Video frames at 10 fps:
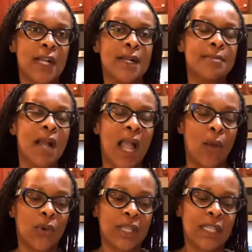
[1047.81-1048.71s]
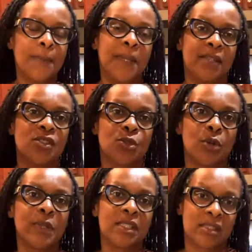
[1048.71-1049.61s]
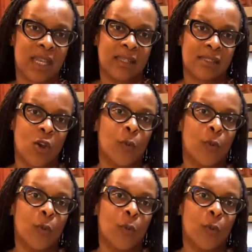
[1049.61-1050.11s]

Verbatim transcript: from our ebay store we decided to